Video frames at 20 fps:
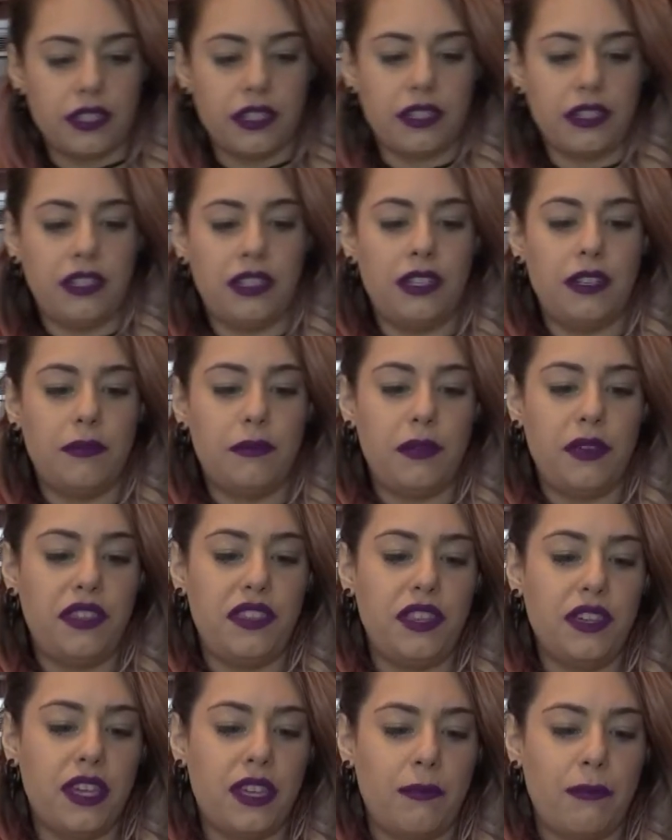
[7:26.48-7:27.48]
in and put
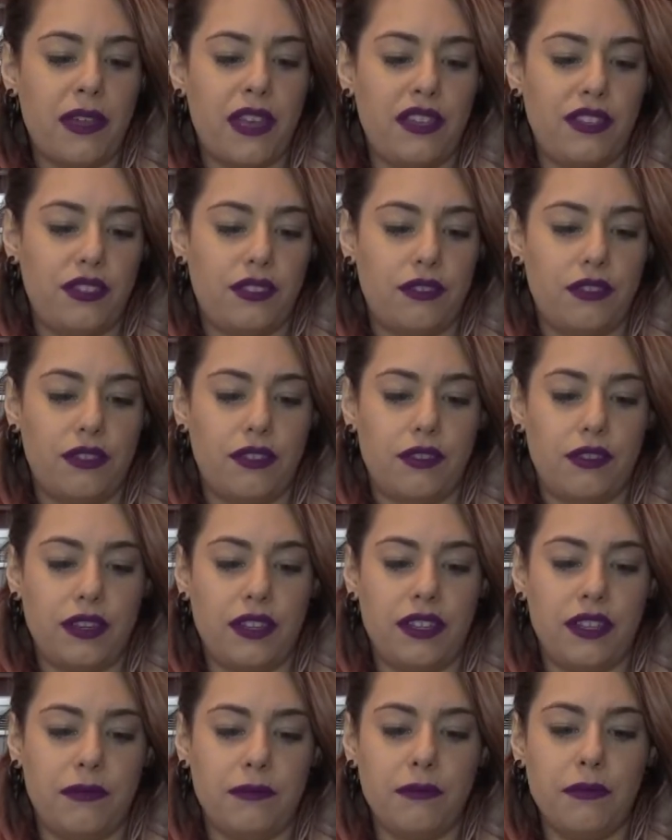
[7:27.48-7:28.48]
the pastry
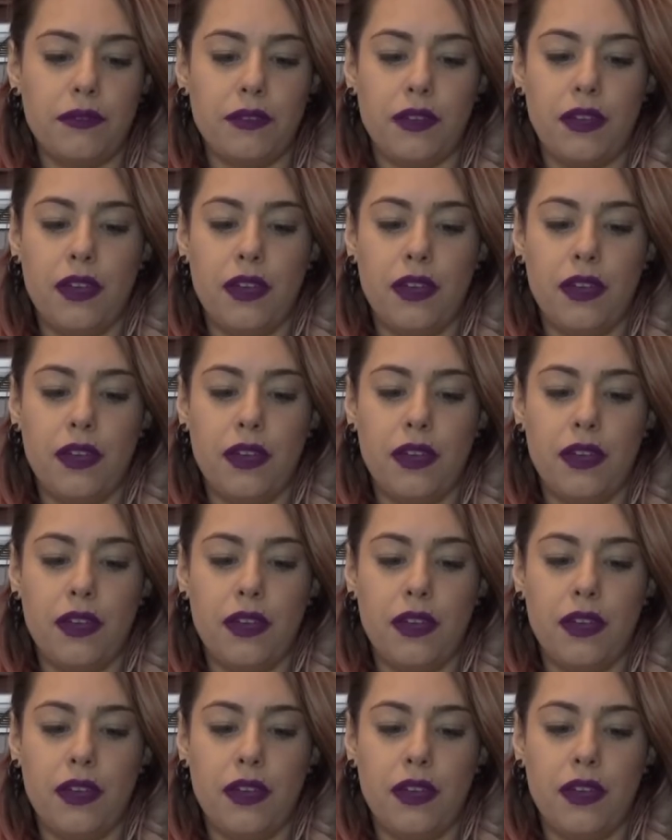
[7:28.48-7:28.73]
cream